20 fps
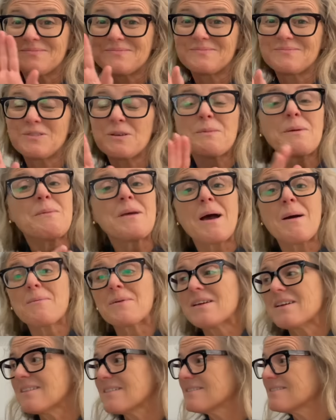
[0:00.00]
What made me
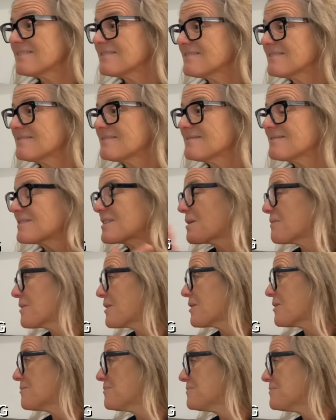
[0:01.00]
happy?
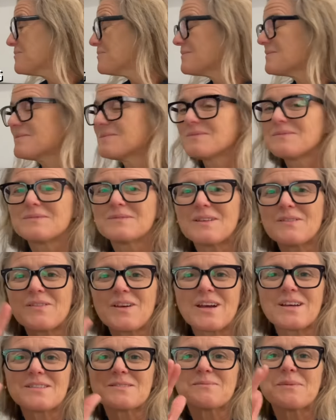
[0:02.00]
Coming home. Love
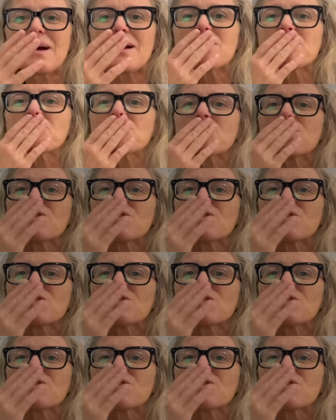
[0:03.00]
you guys. Bye.